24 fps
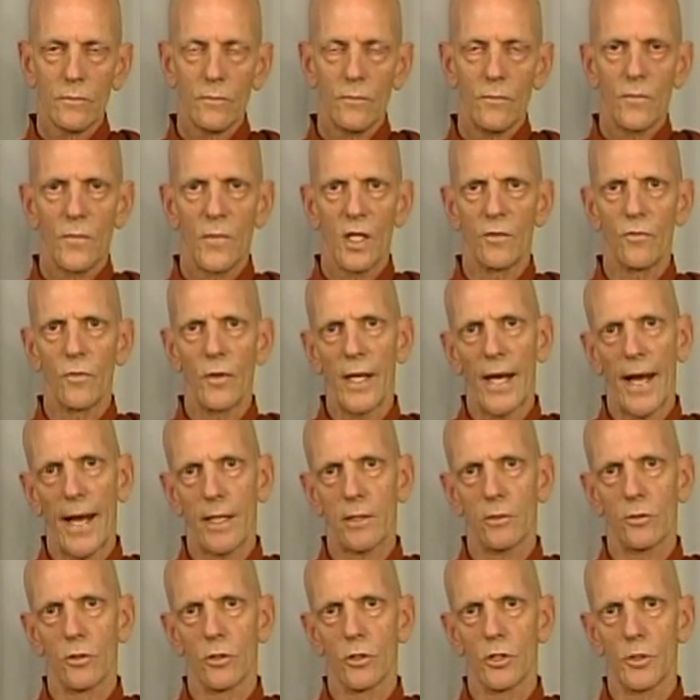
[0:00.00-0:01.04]
If we
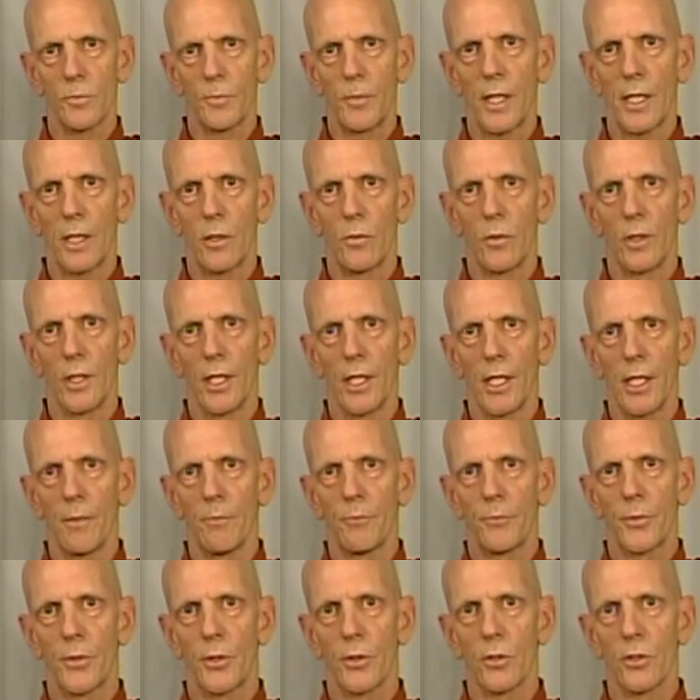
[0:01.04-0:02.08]
act or speak with an
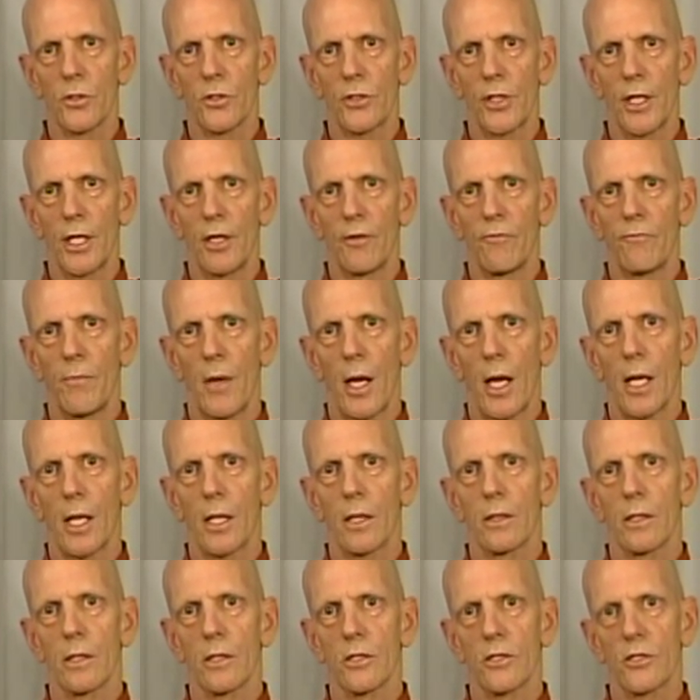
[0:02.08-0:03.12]
impure state of
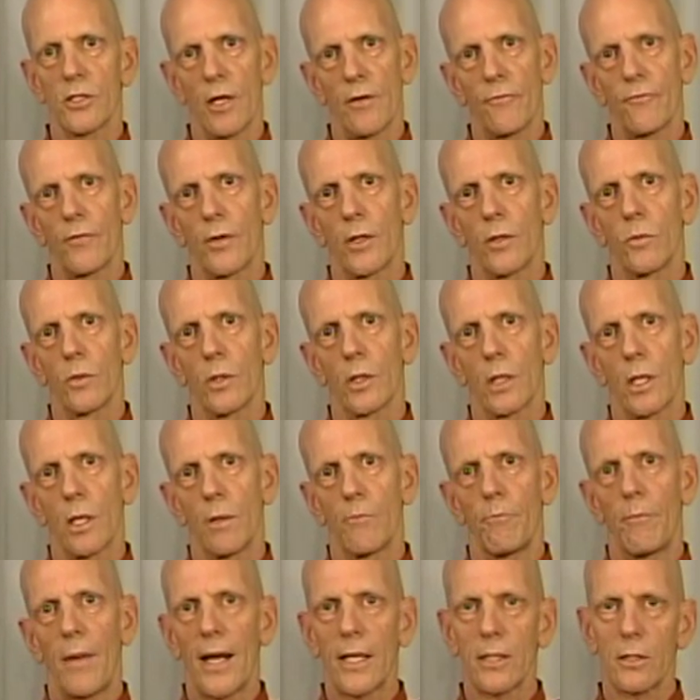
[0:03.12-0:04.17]
mind, then suffering will come
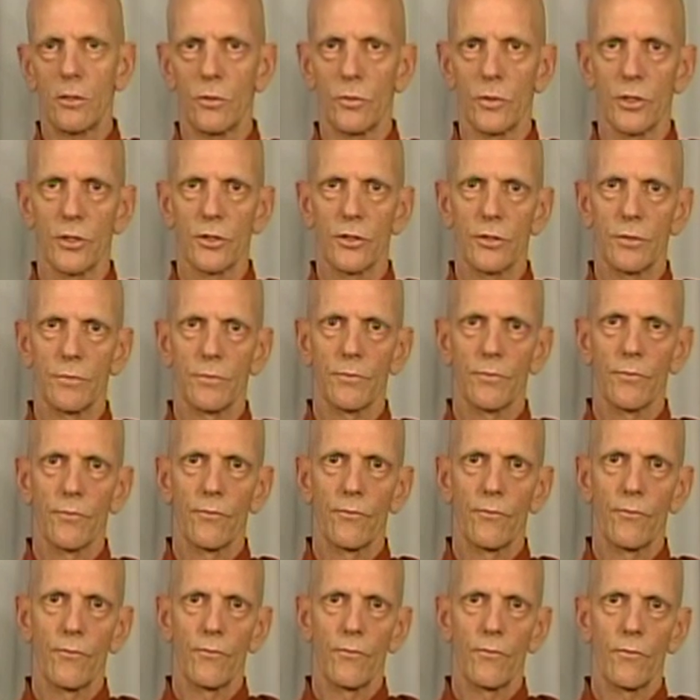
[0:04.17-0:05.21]
back to us
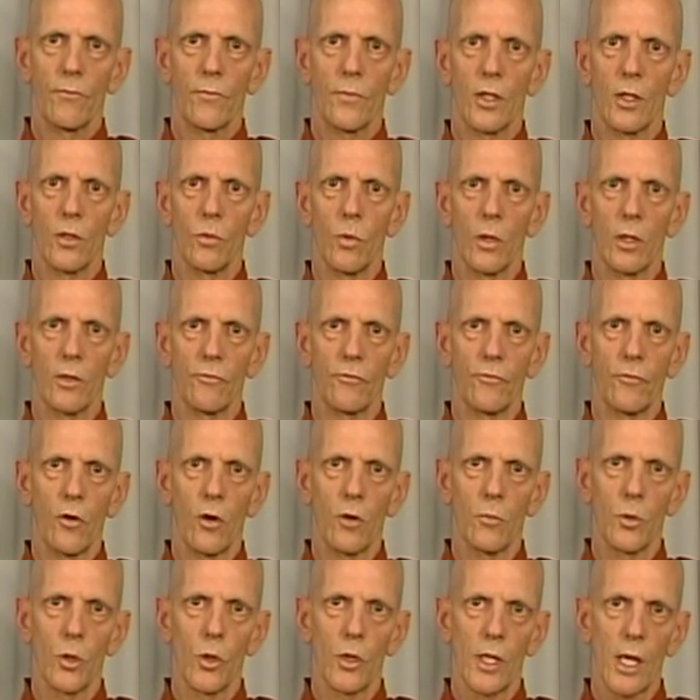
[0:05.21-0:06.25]
in one
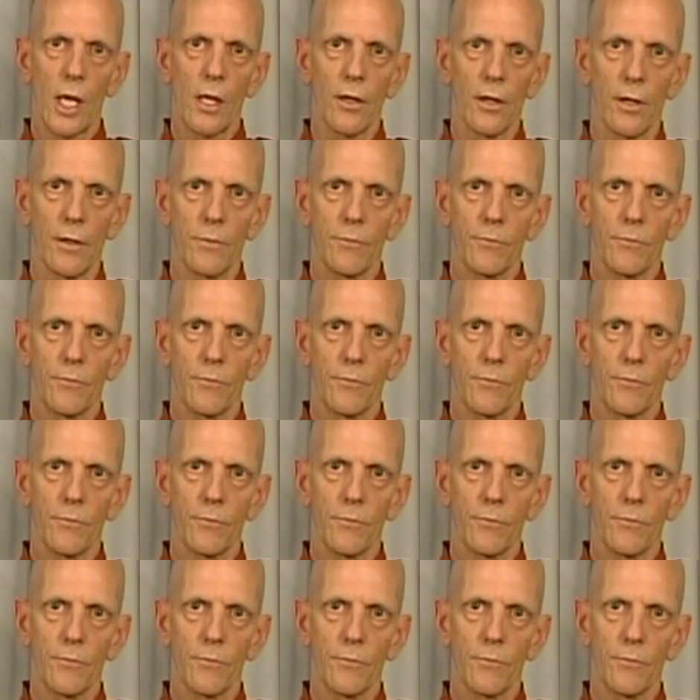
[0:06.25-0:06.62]
form or another.